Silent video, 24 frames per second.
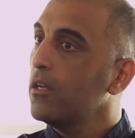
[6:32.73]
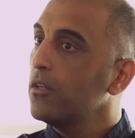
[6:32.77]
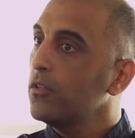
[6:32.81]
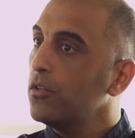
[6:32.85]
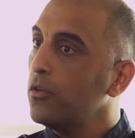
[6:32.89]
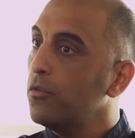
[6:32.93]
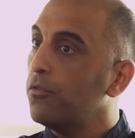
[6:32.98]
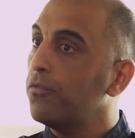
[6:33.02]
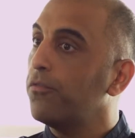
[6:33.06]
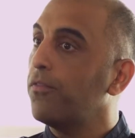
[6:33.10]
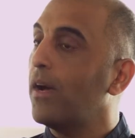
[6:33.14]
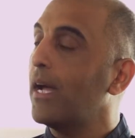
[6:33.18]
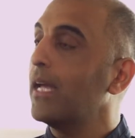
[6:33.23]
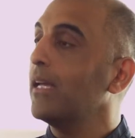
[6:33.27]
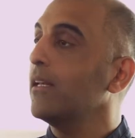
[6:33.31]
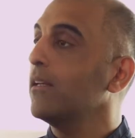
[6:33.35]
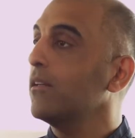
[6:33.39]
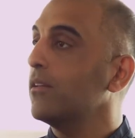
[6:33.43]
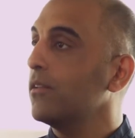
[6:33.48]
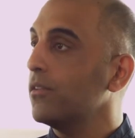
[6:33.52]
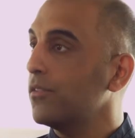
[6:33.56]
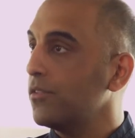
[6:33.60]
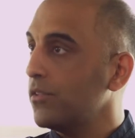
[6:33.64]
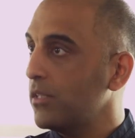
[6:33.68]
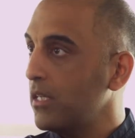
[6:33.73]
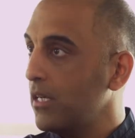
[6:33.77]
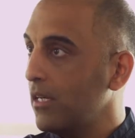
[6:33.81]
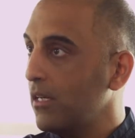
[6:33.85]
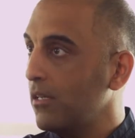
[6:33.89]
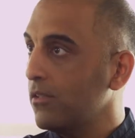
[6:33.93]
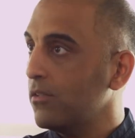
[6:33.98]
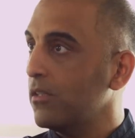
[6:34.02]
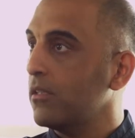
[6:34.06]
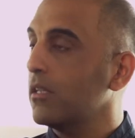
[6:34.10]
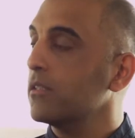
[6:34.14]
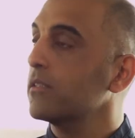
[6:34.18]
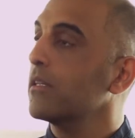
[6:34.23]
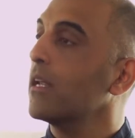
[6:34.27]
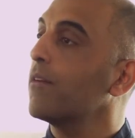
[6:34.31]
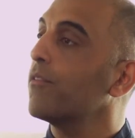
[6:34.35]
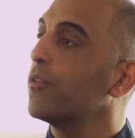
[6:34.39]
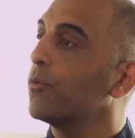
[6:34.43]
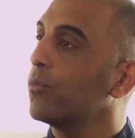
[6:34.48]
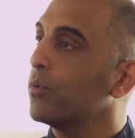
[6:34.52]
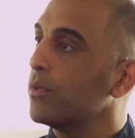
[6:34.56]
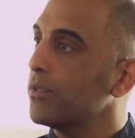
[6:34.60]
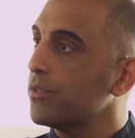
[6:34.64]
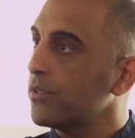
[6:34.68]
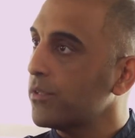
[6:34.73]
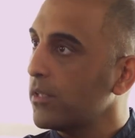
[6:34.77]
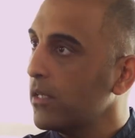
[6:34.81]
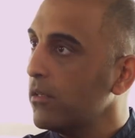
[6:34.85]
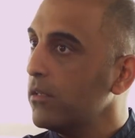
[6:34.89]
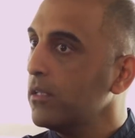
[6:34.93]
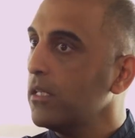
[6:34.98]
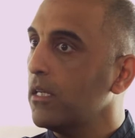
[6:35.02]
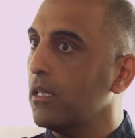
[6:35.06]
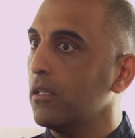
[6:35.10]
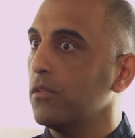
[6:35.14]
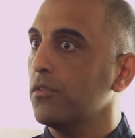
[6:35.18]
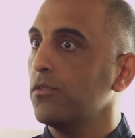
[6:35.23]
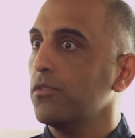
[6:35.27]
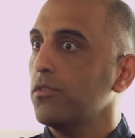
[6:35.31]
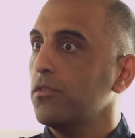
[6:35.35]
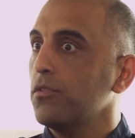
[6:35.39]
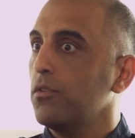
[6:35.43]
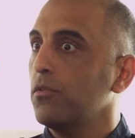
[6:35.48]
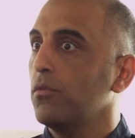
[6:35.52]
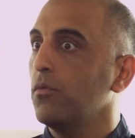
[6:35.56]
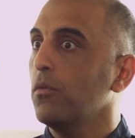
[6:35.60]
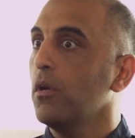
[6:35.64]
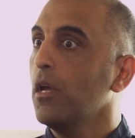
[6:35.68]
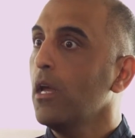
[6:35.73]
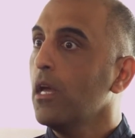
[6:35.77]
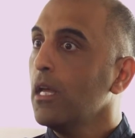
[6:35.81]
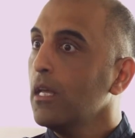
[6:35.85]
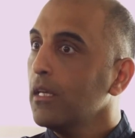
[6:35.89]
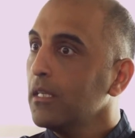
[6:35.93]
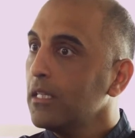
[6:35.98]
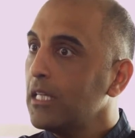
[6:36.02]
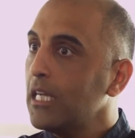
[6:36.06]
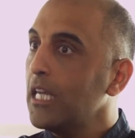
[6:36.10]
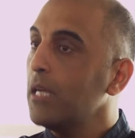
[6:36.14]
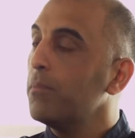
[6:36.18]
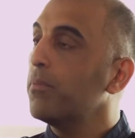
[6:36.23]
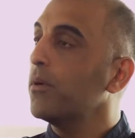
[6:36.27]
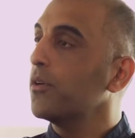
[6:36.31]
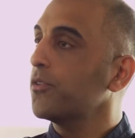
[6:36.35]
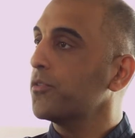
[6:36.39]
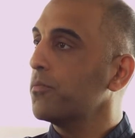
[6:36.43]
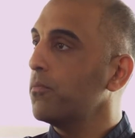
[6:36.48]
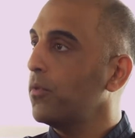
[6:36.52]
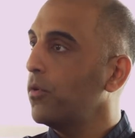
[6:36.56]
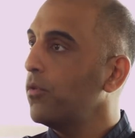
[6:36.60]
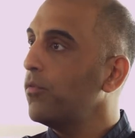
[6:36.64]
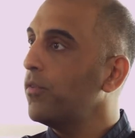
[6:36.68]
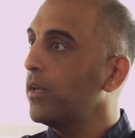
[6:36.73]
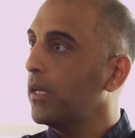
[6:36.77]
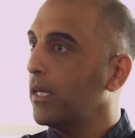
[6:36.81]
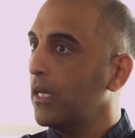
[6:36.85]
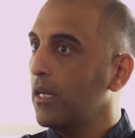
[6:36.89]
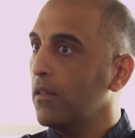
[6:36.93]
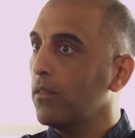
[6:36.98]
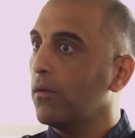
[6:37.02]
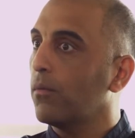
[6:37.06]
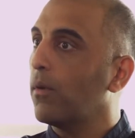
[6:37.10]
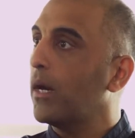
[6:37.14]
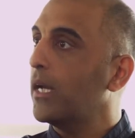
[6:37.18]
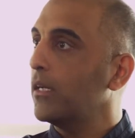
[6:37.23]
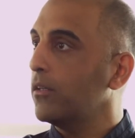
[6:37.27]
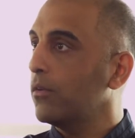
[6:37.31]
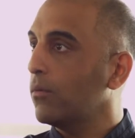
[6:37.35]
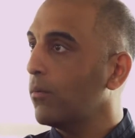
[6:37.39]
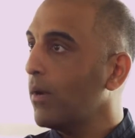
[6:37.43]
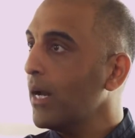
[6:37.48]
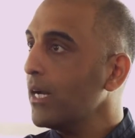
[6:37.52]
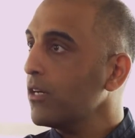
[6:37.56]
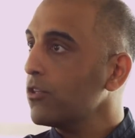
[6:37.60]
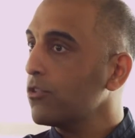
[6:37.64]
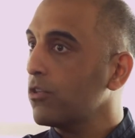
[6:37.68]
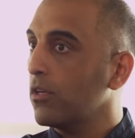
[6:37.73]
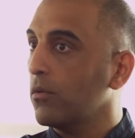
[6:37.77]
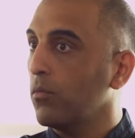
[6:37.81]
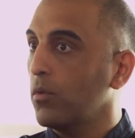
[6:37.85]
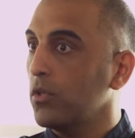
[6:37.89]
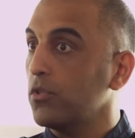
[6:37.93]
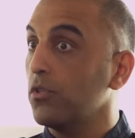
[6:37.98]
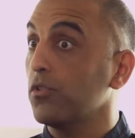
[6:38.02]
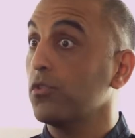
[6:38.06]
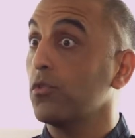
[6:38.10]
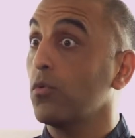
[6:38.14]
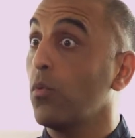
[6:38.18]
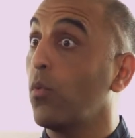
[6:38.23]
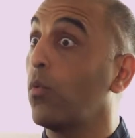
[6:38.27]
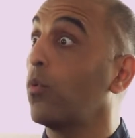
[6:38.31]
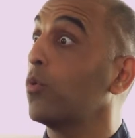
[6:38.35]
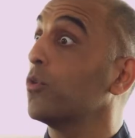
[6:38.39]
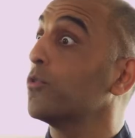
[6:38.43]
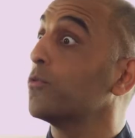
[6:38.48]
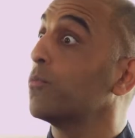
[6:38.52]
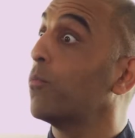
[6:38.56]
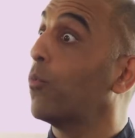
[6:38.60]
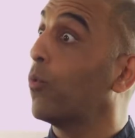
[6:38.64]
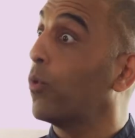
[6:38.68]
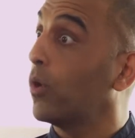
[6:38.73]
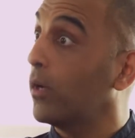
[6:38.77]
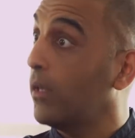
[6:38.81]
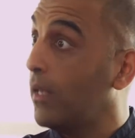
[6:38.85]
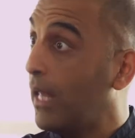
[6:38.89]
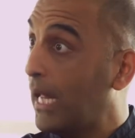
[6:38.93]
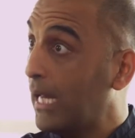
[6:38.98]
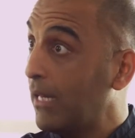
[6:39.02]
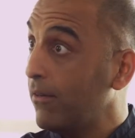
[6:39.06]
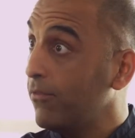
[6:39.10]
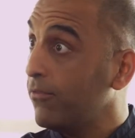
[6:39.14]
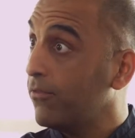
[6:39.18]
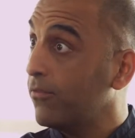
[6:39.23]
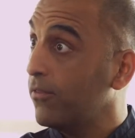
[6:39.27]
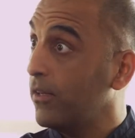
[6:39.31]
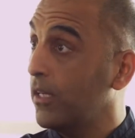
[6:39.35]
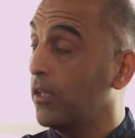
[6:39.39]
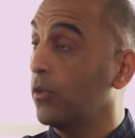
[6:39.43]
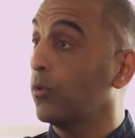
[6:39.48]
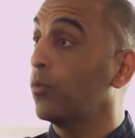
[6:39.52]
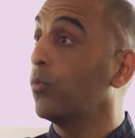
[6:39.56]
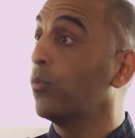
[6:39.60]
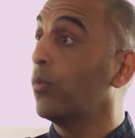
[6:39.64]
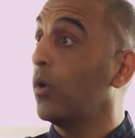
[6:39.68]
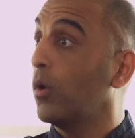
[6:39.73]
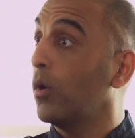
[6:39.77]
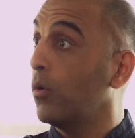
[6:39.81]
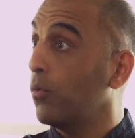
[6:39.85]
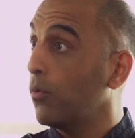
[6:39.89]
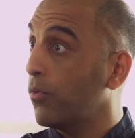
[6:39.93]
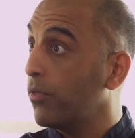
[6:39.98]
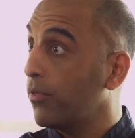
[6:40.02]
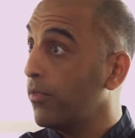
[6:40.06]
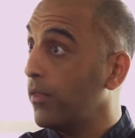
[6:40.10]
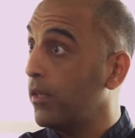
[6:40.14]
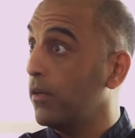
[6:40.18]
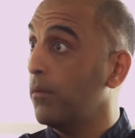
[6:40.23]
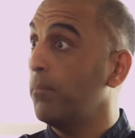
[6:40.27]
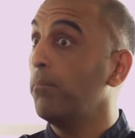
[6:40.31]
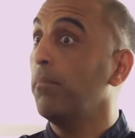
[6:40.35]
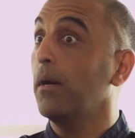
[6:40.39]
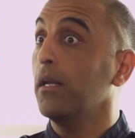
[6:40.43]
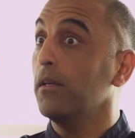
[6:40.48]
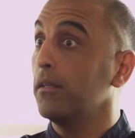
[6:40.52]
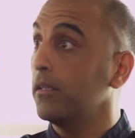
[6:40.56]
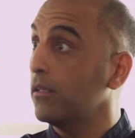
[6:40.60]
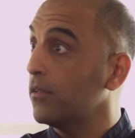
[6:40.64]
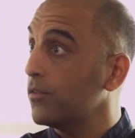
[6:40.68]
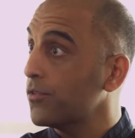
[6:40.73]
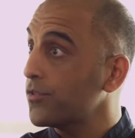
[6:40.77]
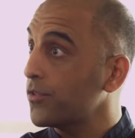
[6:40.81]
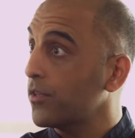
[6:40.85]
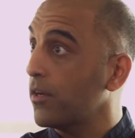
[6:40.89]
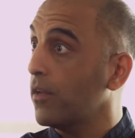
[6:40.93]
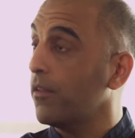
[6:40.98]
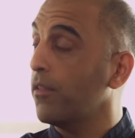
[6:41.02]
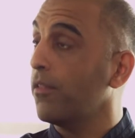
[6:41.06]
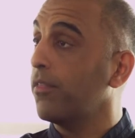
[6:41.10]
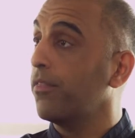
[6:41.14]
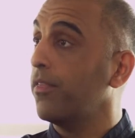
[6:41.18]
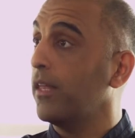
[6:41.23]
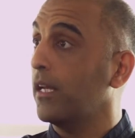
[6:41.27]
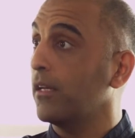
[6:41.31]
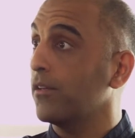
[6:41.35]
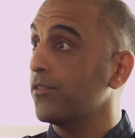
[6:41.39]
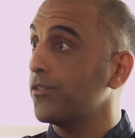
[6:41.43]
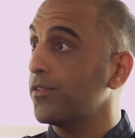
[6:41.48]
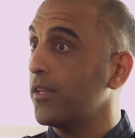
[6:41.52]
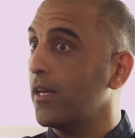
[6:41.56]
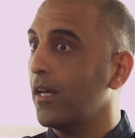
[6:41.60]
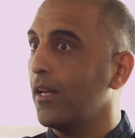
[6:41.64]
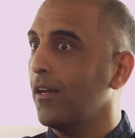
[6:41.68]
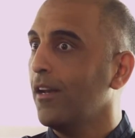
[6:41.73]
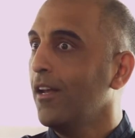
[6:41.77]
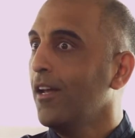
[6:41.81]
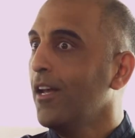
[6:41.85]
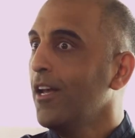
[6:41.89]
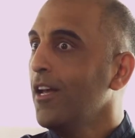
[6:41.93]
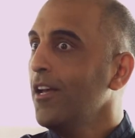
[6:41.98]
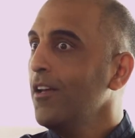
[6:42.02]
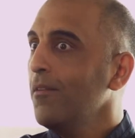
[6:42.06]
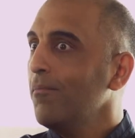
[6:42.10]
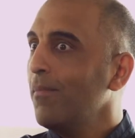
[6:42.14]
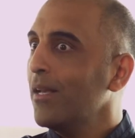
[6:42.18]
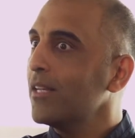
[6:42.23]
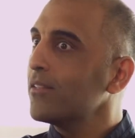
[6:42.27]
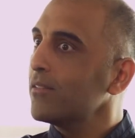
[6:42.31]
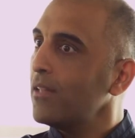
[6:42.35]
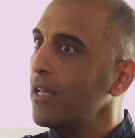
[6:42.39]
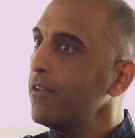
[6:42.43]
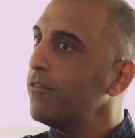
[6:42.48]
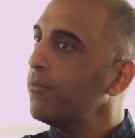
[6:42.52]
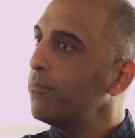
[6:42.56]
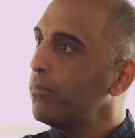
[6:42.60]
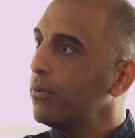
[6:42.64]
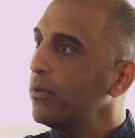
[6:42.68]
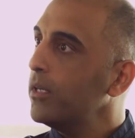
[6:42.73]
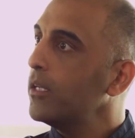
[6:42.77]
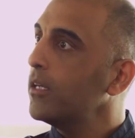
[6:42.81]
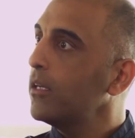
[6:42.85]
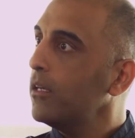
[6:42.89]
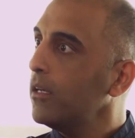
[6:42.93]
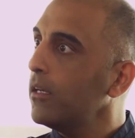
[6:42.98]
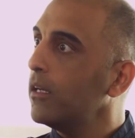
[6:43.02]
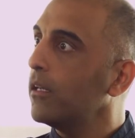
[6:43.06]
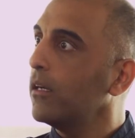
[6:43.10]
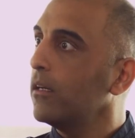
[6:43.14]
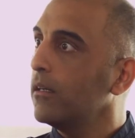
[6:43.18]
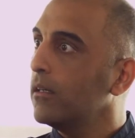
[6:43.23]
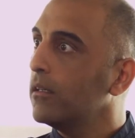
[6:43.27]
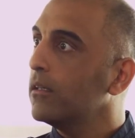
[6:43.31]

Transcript: to fight disease. It doesn't have the resilience to keep us moving in the right direction, which is towards more life and growth and abundance and all the things that makes life pretty good.